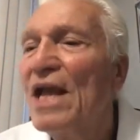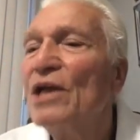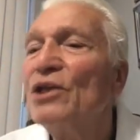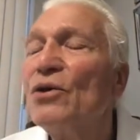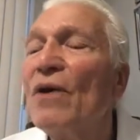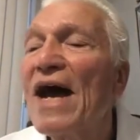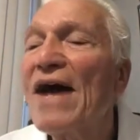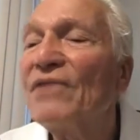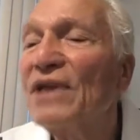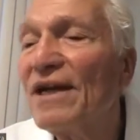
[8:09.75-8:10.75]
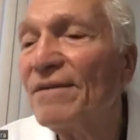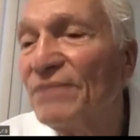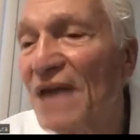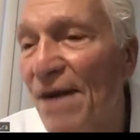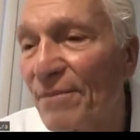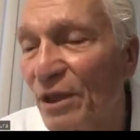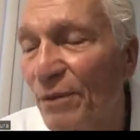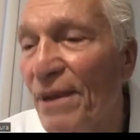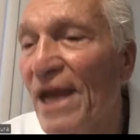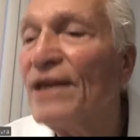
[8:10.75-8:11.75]
Do you have any abdominal
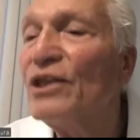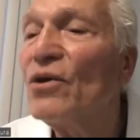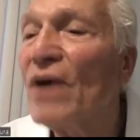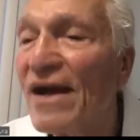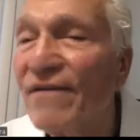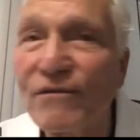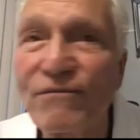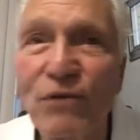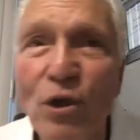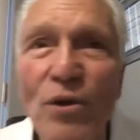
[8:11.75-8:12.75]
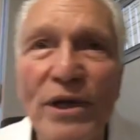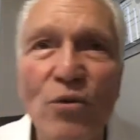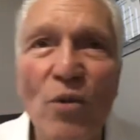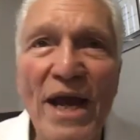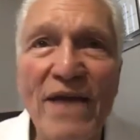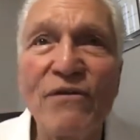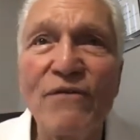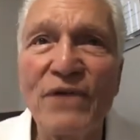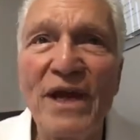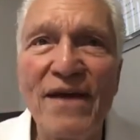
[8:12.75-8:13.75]
pain? Do you have a fluid wave if
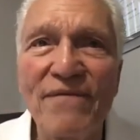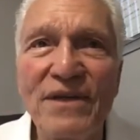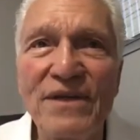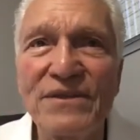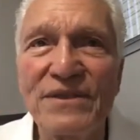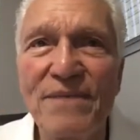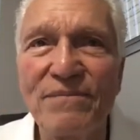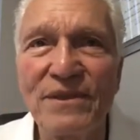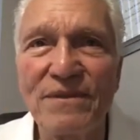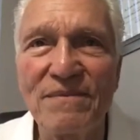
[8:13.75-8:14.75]
you have these symptoms?